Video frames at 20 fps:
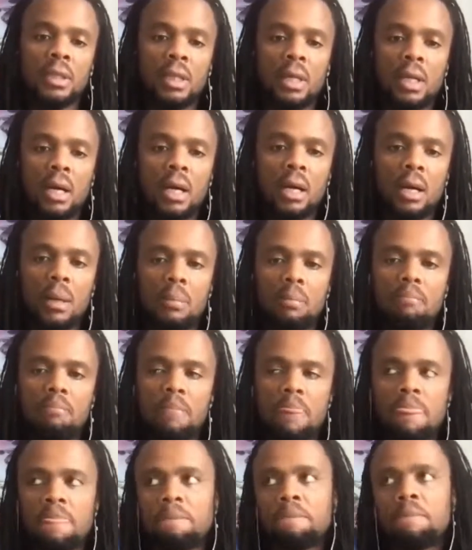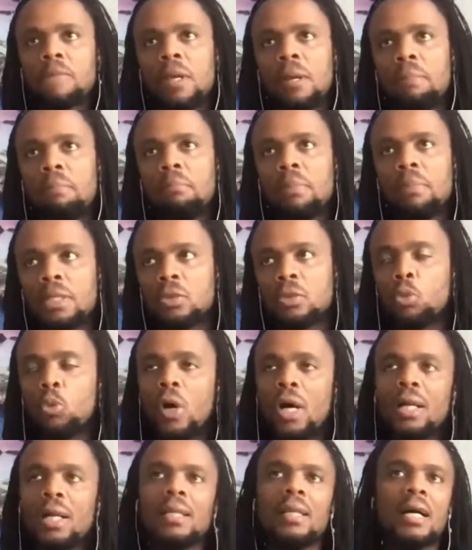But
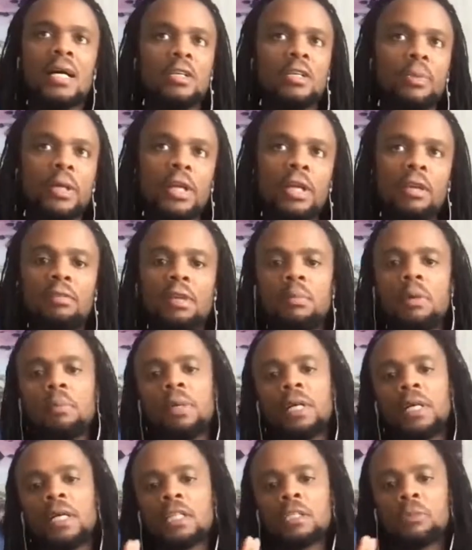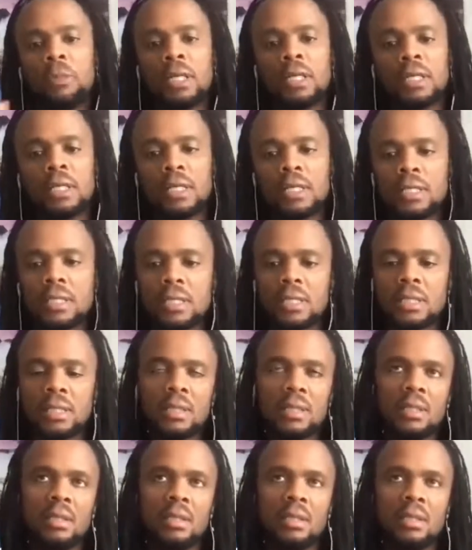while that may give them a better experience,